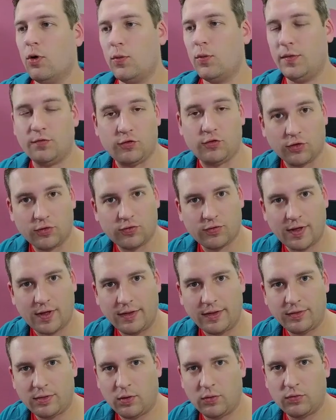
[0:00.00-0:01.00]
We've just
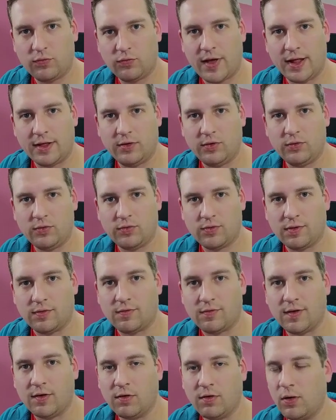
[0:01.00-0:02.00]
set those values to
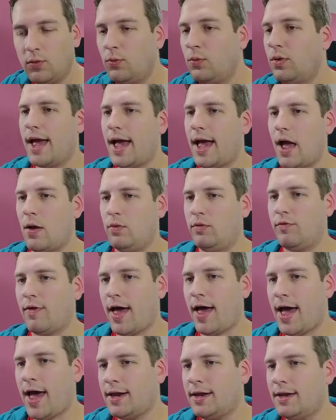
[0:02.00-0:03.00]
0. And we've
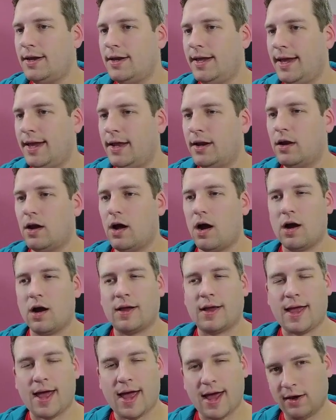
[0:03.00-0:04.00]
added in our
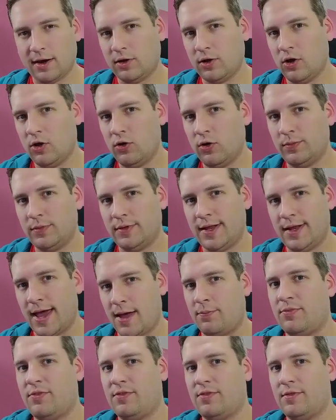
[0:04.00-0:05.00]
catacomb
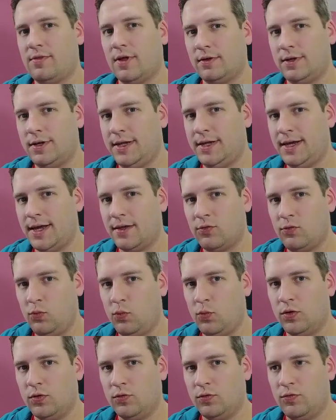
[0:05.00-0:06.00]

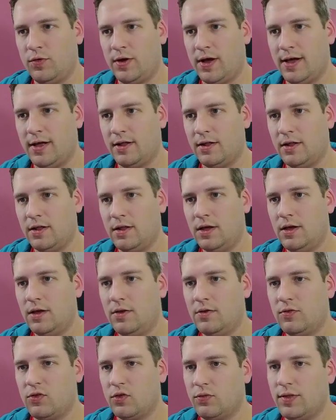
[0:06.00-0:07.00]
depths.ds1 file.
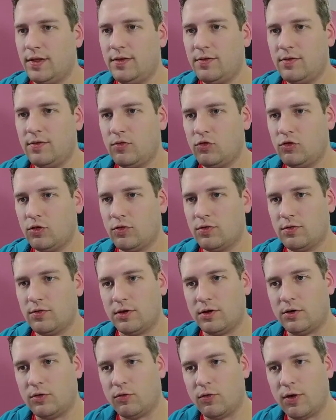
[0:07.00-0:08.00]
So this is just
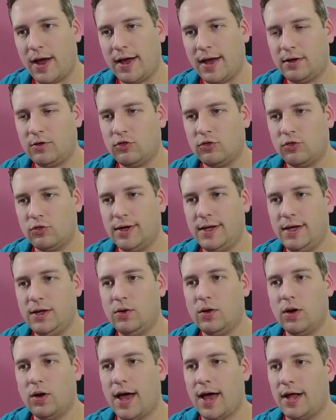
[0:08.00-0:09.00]
the
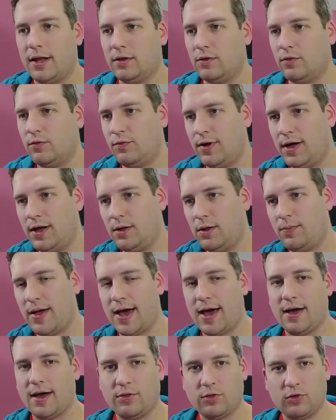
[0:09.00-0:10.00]
directory and the file
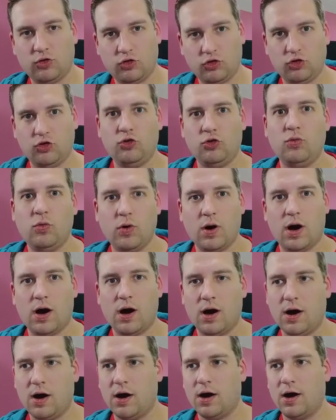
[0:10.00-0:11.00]
path to
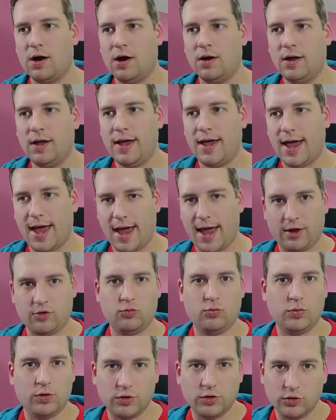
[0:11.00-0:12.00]
our
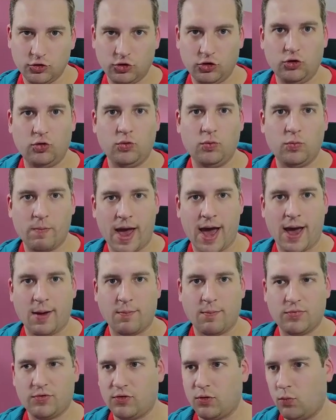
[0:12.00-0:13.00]
actual new
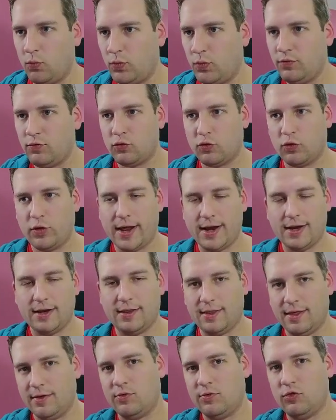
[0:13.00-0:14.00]
map. So we've
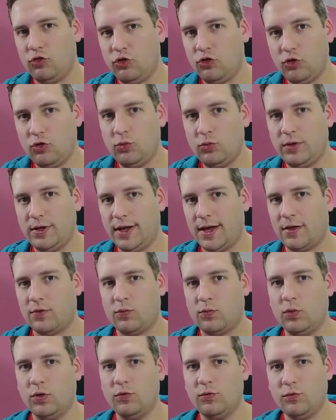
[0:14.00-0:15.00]
created this new
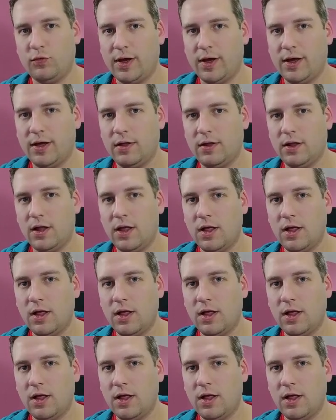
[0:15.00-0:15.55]
ds1 file